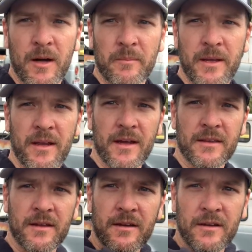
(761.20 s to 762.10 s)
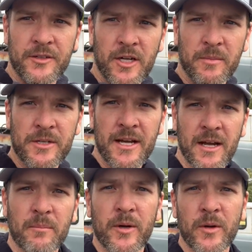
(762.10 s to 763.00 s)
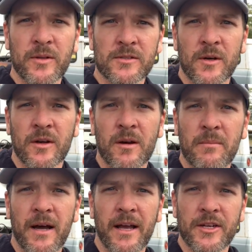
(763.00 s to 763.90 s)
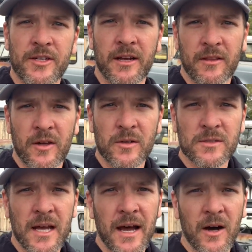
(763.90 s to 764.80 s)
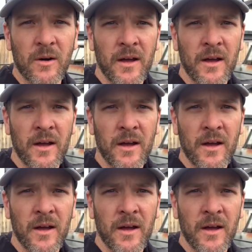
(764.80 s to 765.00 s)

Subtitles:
I'll be at the Jumpin' Jack booth, so come by and check those out.